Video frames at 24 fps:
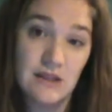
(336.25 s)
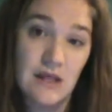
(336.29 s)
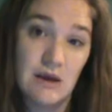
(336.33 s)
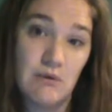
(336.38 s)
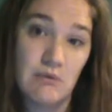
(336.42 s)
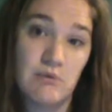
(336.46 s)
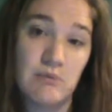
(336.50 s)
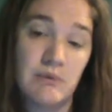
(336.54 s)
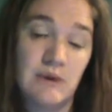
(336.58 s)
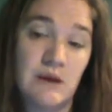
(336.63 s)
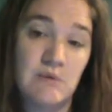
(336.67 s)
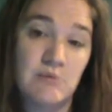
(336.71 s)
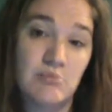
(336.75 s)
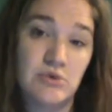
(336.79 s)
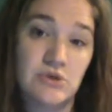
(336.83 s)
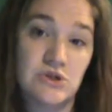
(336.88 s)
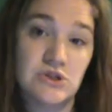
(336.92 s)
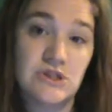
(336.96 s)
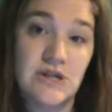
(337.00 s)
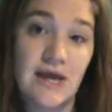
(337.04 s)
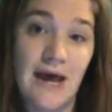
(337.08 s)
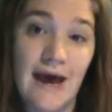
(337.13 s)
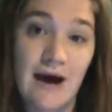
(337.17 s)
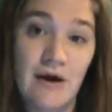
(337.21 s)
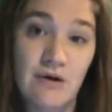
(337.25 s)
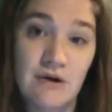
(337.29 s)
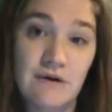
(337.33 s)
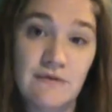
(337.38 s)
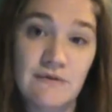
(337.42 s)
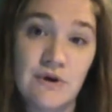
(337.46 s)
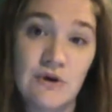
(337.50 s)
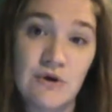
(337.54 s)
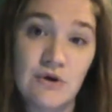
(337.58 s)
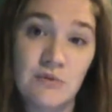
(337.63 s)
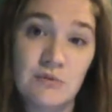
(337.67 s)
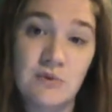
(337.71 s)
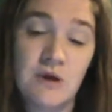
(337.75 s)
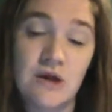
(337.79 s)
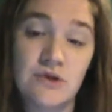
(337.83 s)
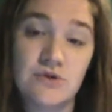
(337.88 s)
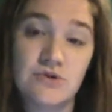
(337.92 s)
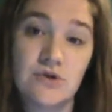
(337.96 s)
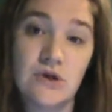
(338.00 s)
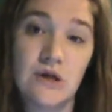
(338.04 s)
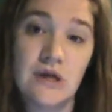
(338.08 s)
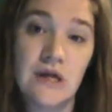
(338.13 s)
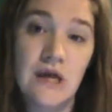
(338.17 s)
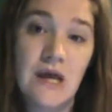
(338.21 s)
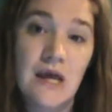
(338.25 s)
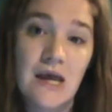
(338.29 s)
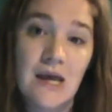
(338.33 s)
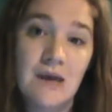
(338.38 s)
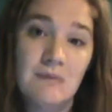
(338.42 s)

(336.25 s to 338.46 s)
They were being pushed out of their home country,